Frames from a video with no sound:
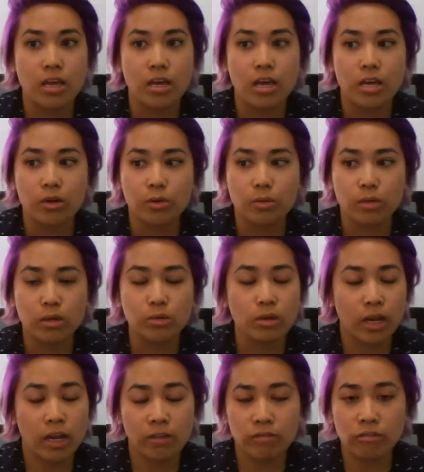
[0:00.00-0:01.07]
in a world where
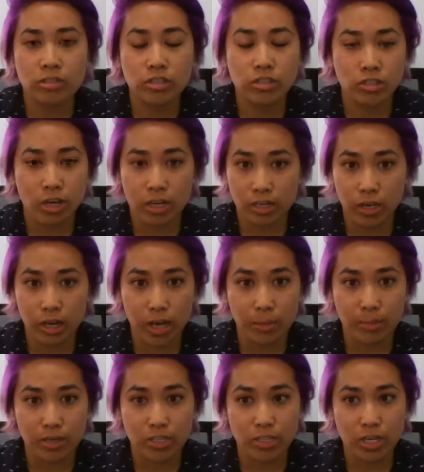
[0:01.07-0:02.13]
everyone's trying to copy
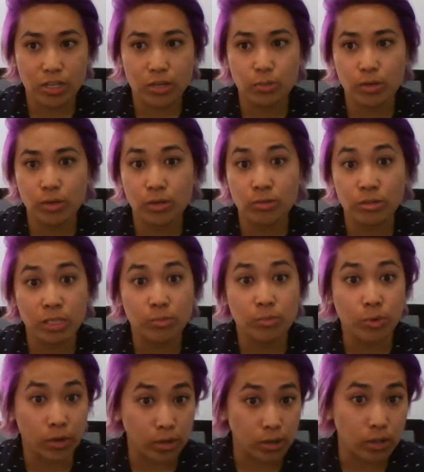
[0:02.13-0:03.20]
each other, we don't need
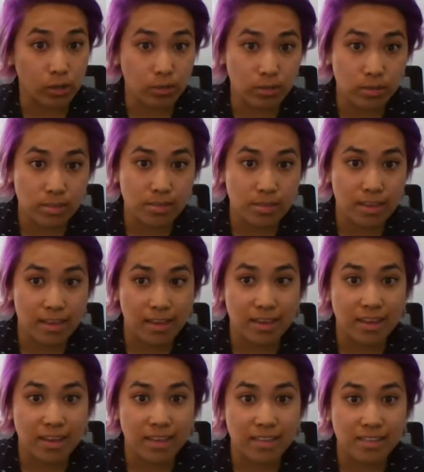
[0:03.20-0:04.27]
more clones.
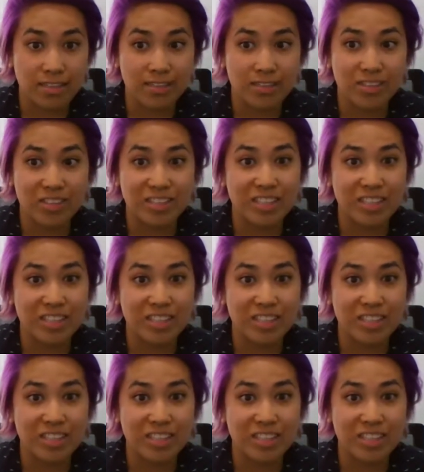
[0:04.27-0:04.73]
And so